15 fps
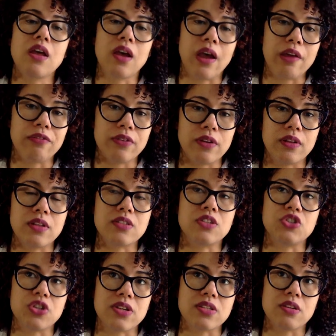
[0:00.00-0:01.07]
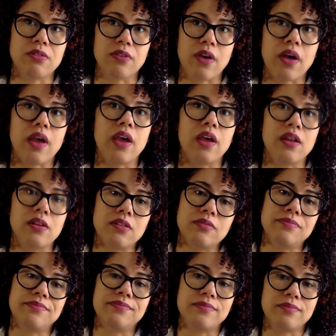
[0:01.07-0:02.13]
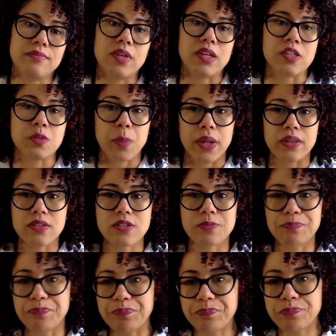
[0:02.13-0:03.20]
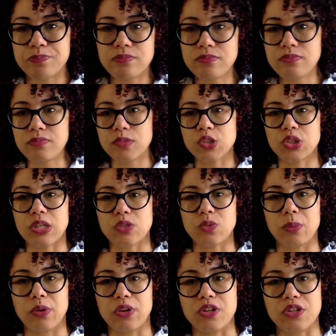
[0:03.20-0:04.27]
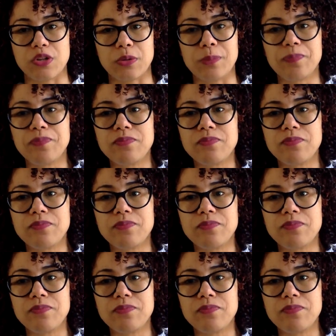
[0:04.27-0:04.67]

I feel it's a justified expense. So that's what I'm going to do.